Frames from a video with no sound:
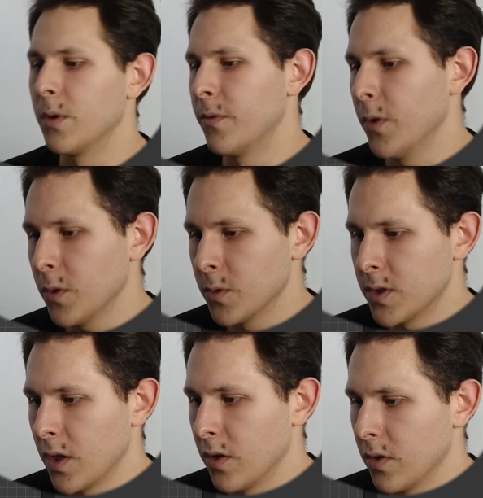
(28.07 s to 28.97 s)
we'll
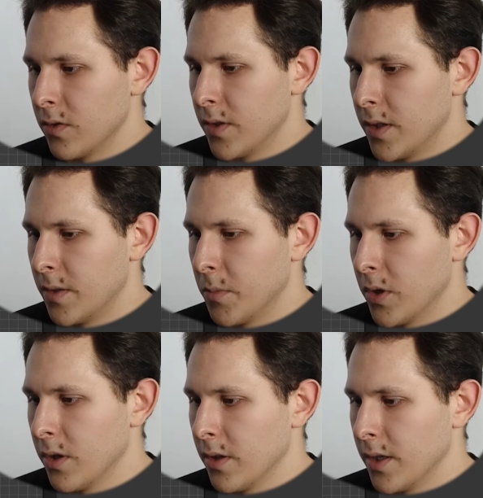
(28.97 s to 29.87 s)
focus on the
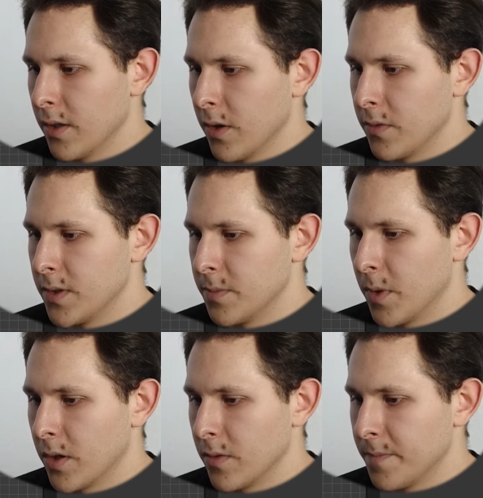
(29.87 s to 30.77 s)
modeling of this
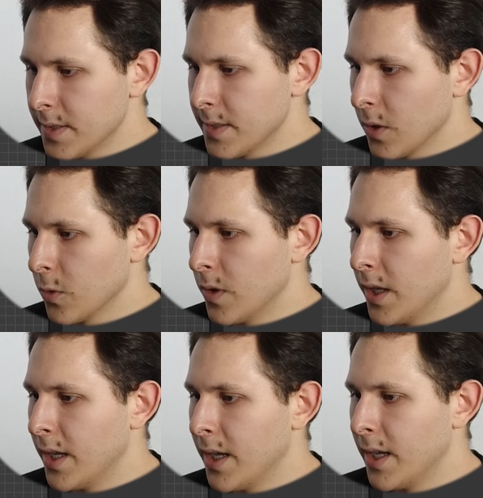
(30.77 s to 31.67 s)
bottle. So
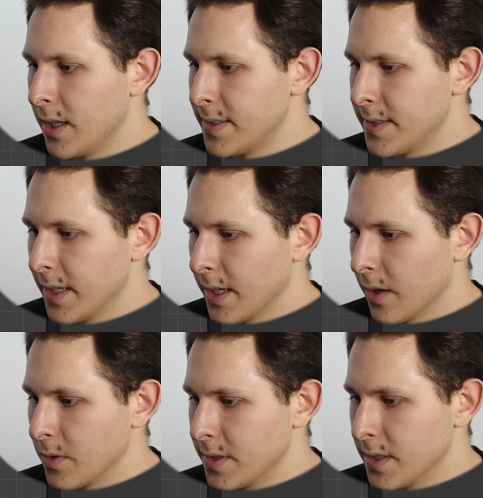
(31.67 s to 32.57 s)
let's take
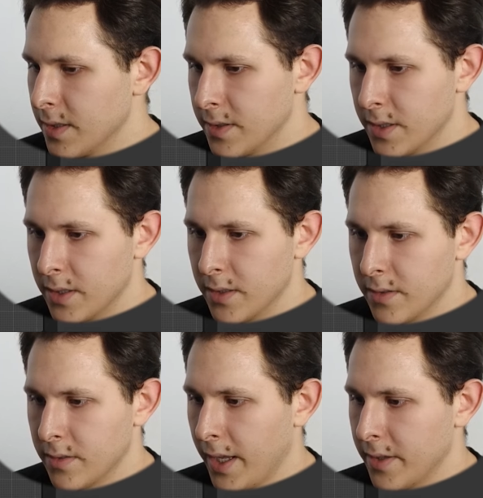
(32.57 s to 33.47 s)
our cylinder
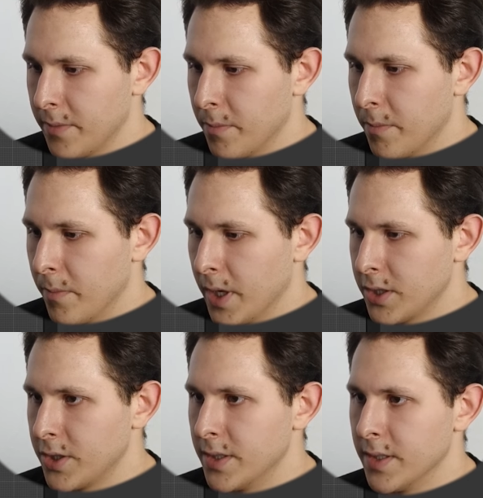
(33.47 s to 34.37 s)
and
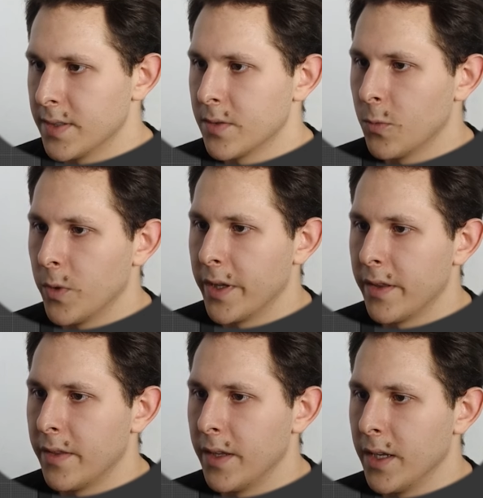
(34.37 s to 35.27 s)
match this
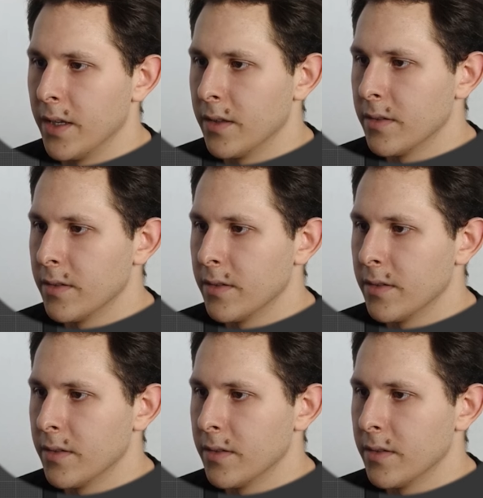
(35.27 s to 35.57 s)
with the